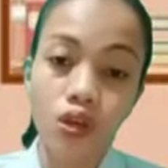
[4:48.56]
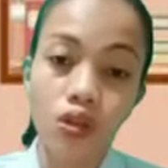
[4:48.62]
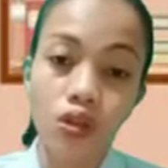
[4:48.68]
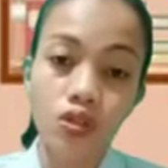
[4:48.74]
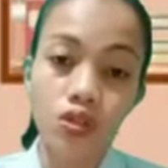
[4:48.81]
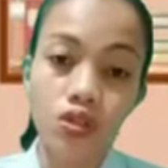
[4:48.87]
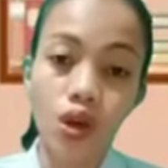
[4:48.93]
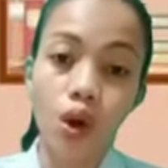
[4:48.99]

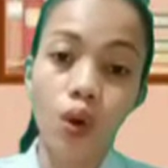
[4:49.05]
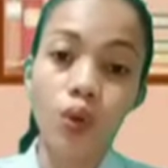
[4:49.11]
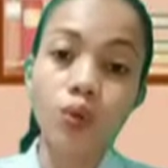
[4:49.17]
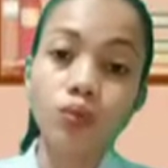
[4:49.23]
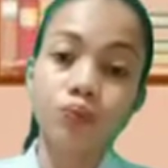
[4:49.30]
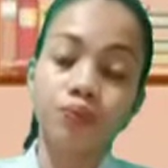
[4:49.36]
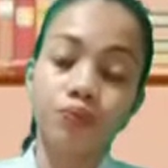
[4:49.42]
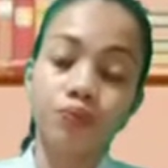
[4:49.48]

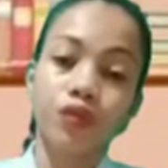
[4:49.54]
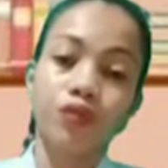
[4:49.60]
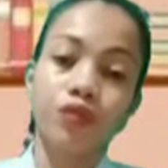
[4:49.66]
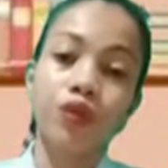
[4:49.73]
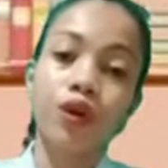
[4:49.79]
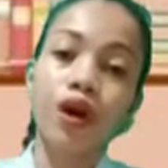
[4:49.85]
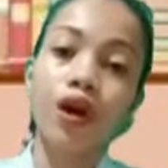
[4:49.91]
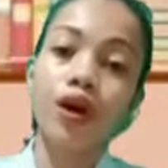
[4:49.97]
So,
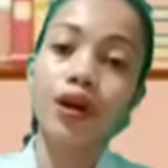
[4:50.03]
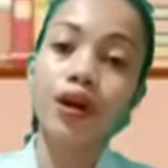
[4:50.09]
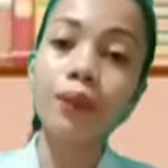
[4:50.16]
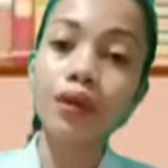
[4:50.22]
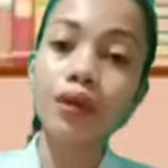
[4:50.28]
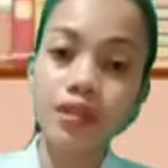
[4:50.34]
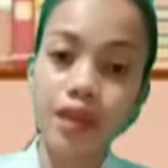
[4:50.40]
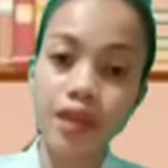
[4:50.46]
for our
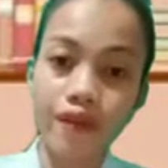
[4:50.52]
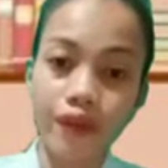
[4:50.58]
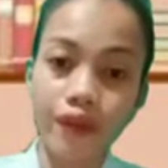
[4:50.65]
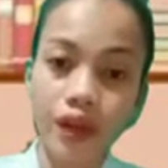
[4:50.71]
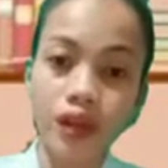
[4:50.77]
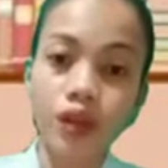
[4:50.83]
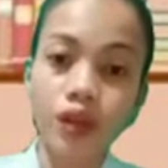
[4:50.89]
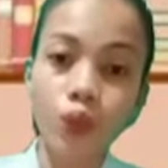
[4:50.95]
number
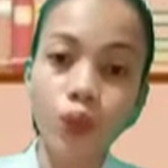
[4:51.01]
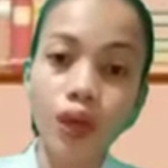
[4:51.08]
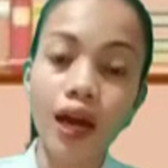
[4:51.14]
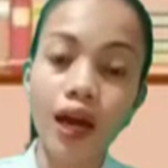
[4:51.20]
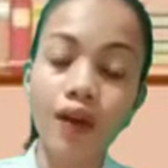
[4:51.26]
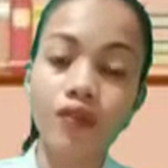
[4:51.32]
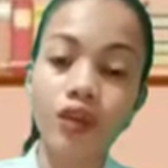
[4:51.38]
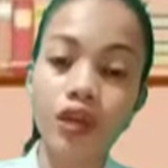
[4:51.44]
7, we
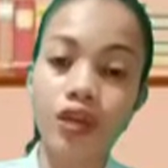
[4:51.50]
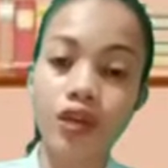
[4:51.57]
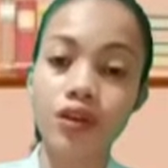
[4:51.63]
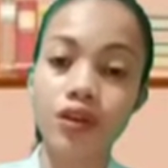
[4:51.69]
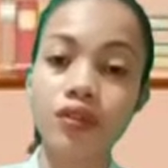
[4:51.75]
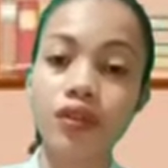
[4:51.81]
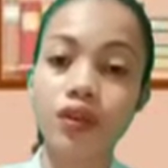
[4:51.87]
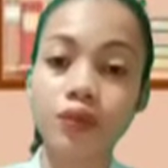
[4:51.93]
have
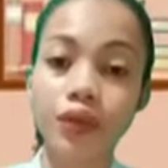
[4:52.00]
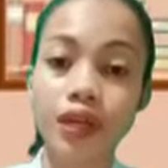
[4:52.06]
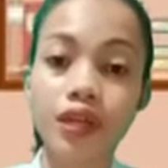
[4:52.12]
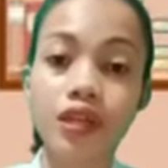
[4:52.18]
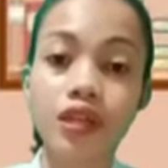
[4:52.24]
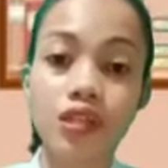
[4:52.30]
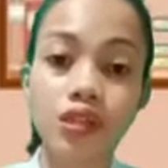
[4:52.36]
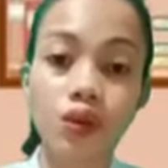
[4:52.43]
here the
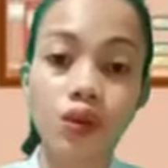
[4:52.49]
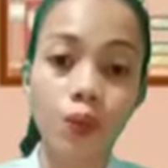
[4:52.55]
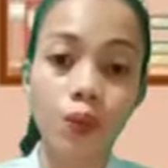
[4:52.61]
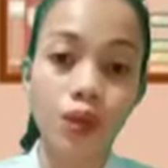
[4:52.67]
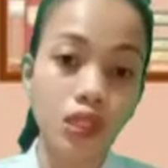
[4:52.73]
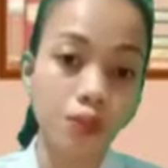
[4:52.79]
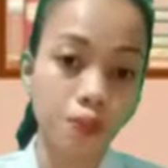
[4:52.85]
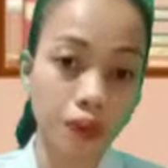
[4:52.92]
reader's
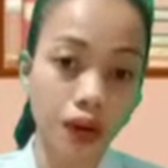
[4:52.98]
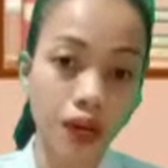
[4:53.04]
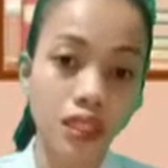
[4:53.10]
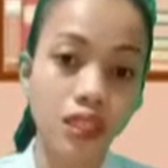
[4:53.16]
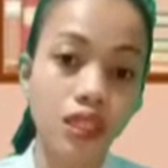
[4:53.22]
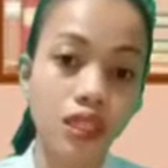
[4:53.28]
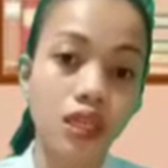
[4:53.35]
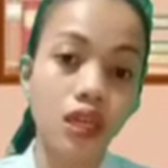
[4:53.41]

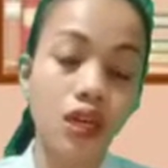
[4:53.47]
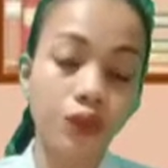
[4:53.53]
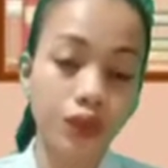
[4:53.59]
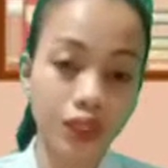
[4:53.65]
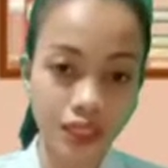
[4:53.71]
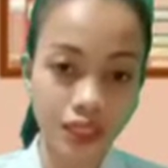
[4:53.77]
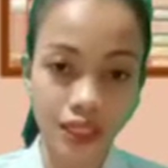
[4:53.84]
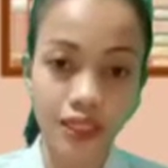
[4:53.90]
response
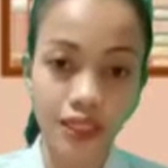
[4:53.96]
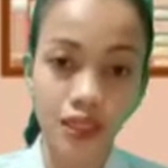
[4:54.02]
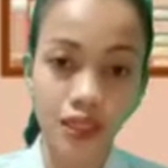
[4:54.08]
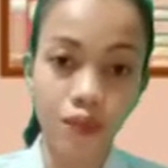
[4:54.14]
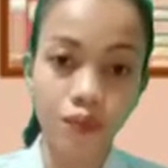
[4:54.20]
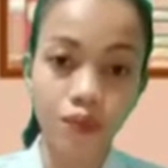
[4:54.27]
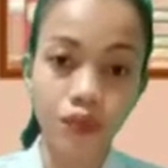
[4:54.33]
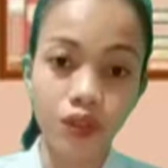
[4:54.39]
criticism.